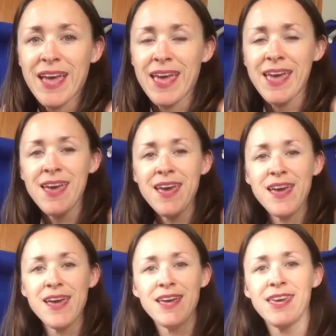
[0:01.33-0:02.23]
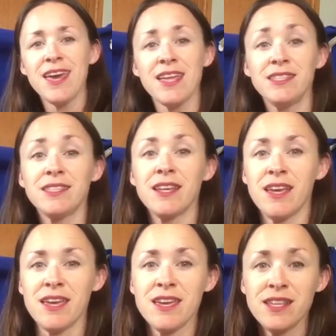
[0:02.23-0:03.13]
Hey kids,
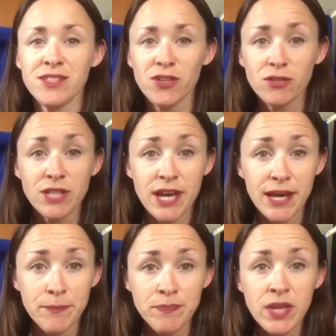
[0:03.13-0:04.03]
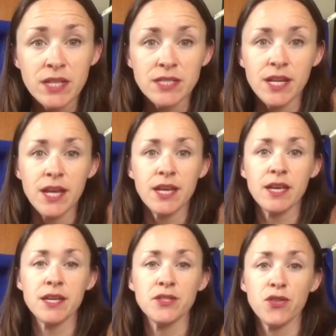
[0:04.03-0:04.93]
it's circle time. Today
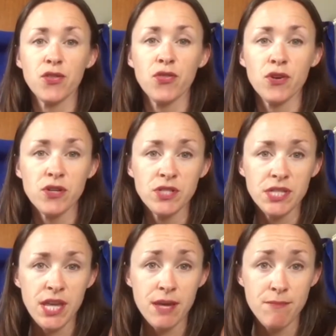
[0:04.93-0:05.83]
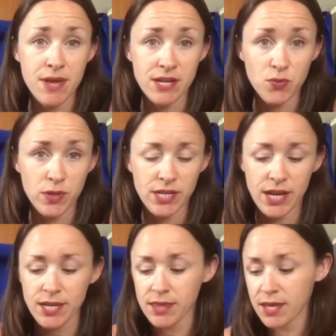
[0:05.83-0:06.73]
is Thursday, May
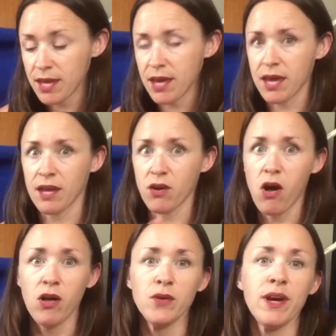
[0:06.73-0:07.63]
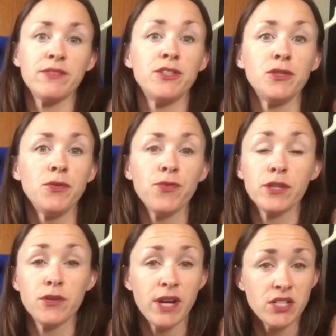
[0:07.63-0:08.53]
29th, and all you have to do for your
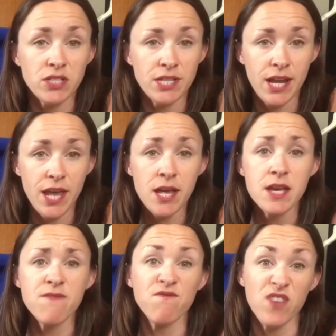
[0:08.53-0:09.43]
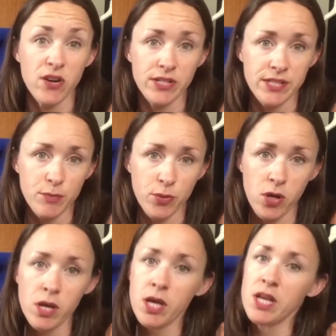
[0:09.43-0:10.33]
direction today, very simple,
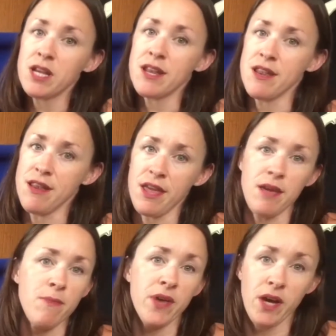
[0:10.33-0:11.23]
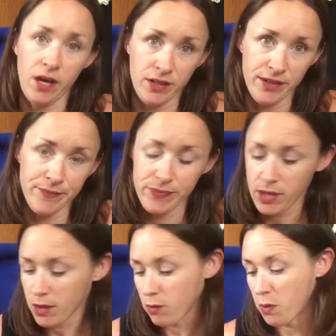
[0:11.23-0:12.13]
name the color.
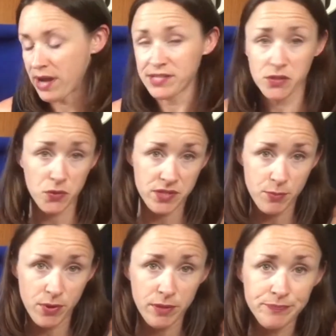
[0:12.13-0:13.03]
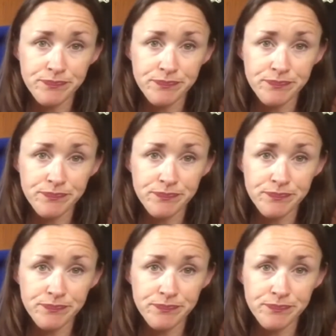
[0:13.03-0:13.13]
Why is it so simple?